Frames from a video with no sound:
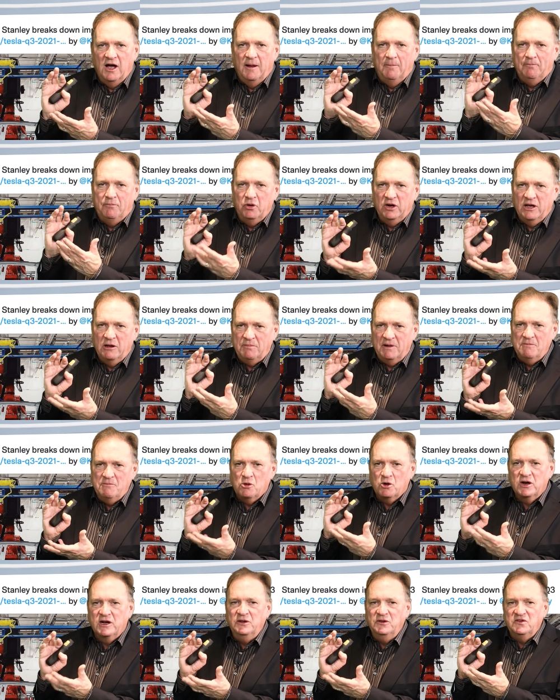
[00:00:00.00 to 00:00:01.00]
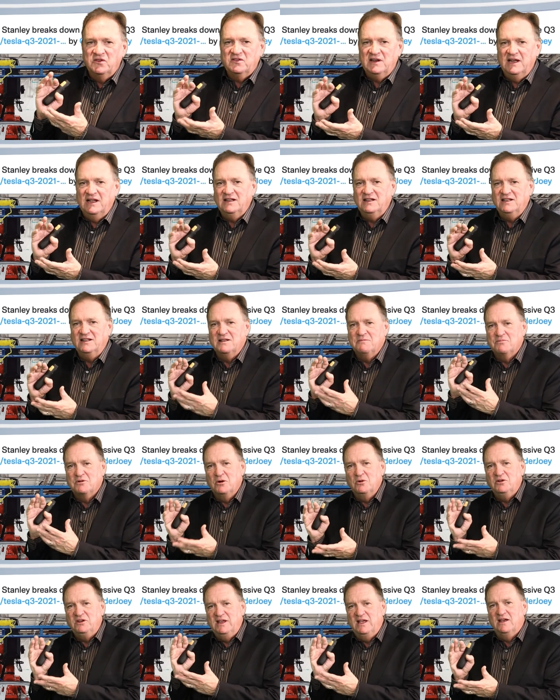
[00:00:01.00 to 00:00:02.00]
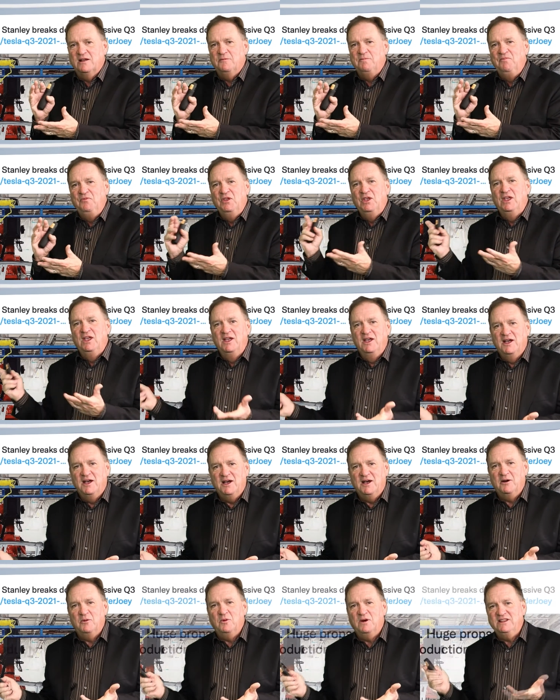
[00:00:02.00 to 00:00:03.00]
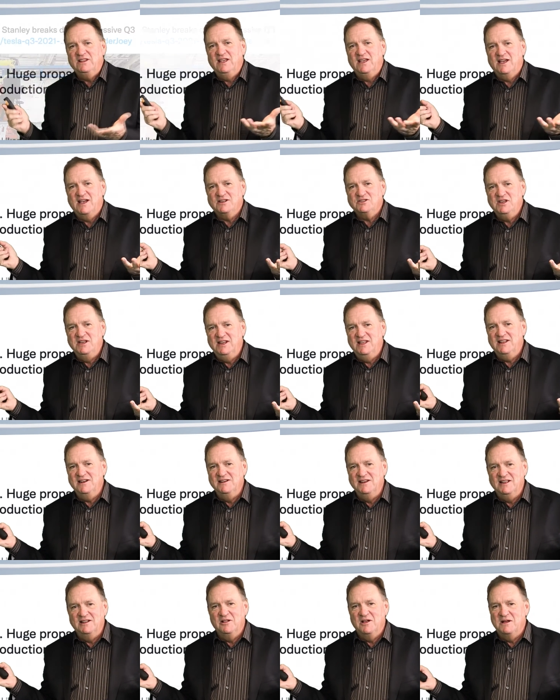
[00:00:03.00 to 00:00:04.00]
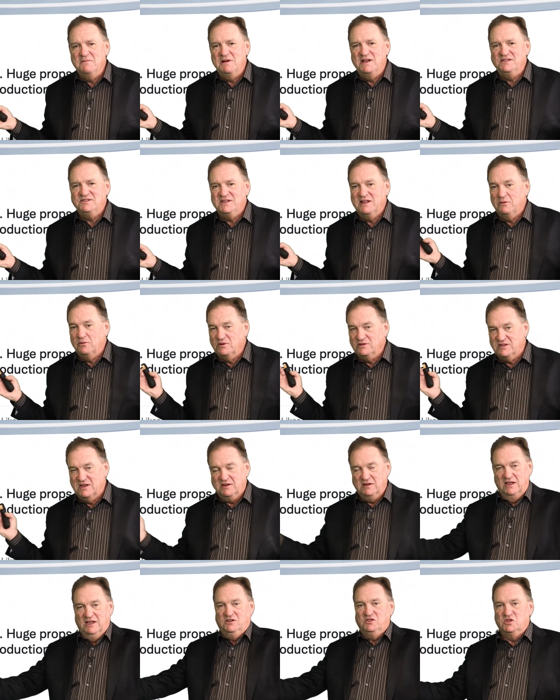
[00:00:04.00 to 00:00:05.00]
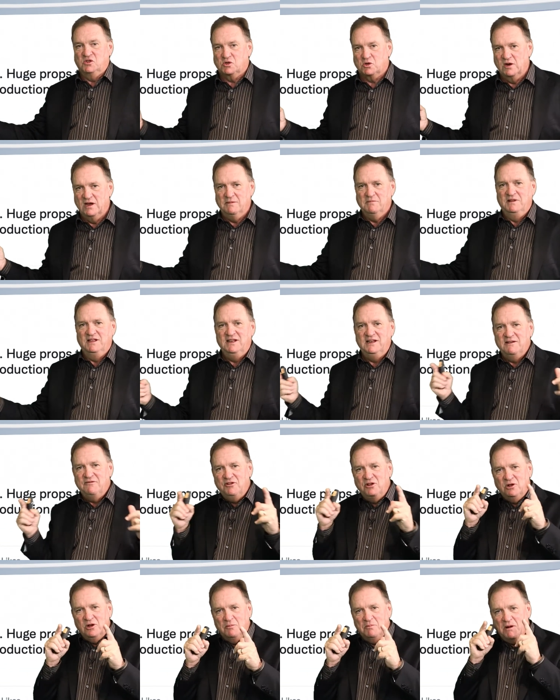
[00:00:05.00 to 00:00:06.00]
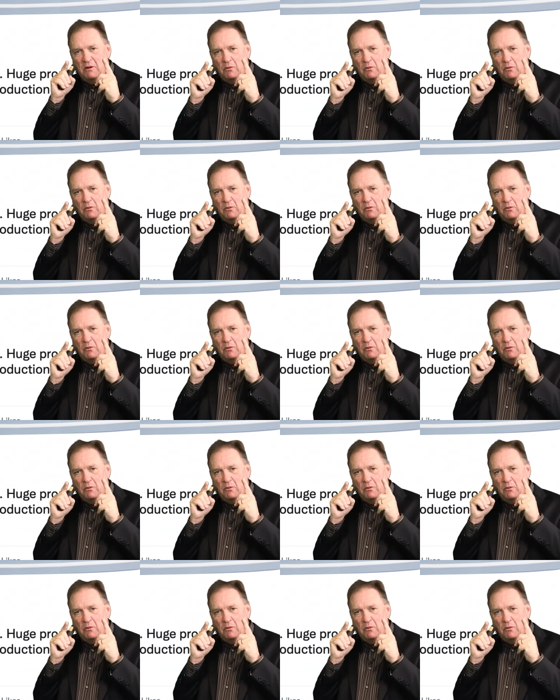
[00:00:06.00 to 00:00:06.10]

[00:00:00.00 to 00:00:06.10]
put up by Morgan Stanley that broke down what they actually did, and Elon Musk said it was extremely difficult, but